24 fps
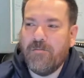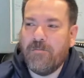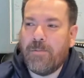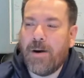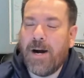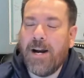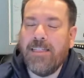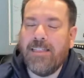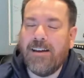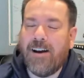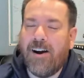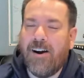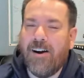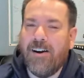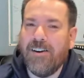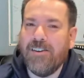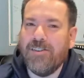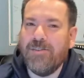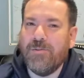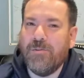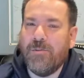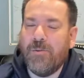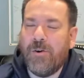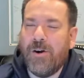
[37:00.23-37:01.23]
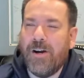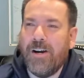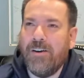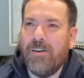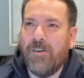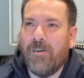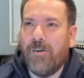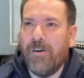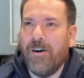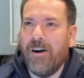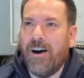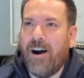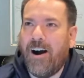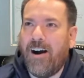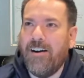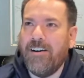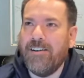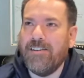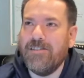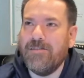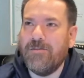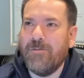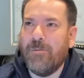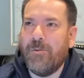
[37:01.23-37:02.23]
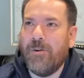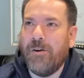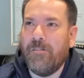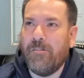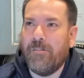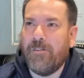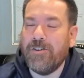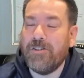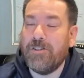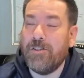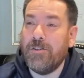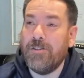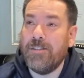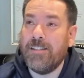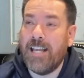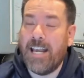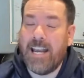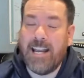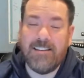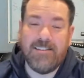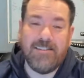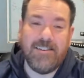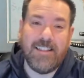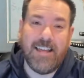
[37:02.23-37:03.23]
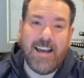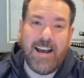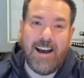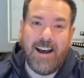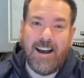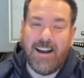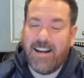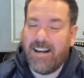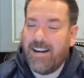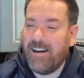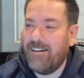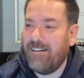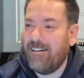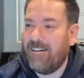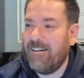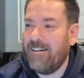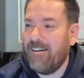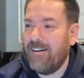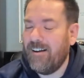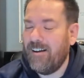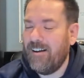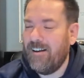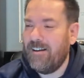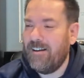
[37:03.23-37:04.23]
probably the hardest one for students to answer that I hear